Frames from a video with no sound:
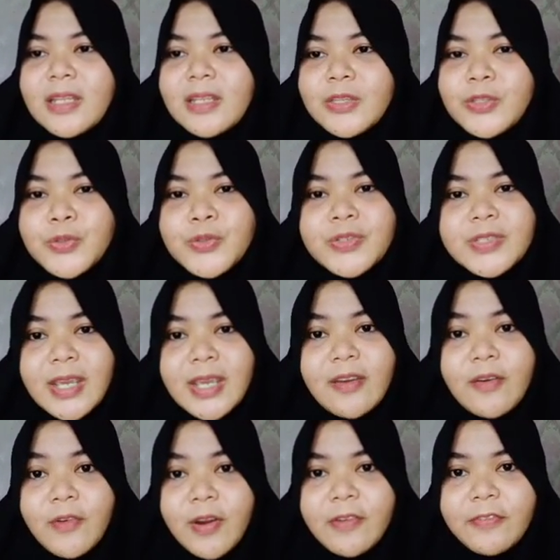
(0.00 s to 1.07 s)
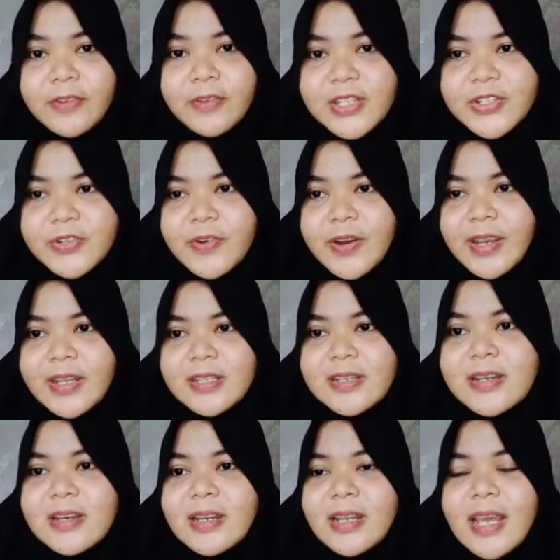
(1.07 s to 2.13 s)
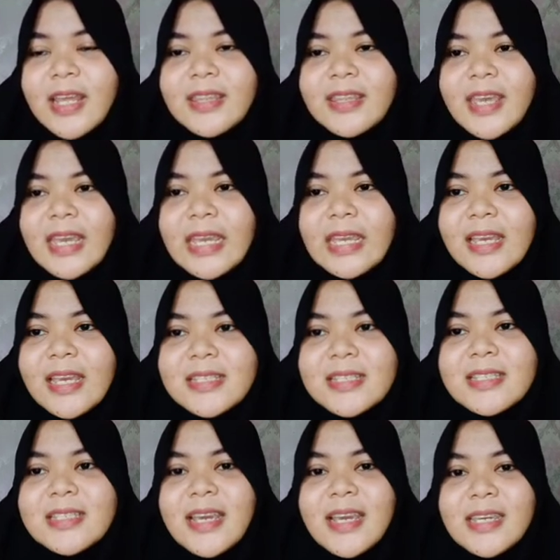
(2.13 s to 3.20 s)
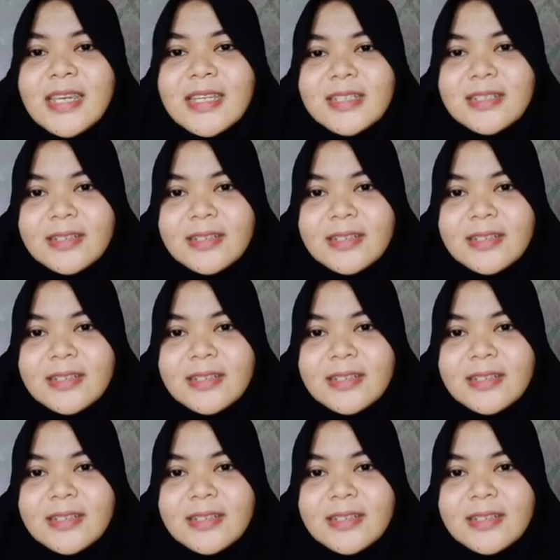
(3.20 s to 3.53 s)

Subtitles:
To say refrigerator, they say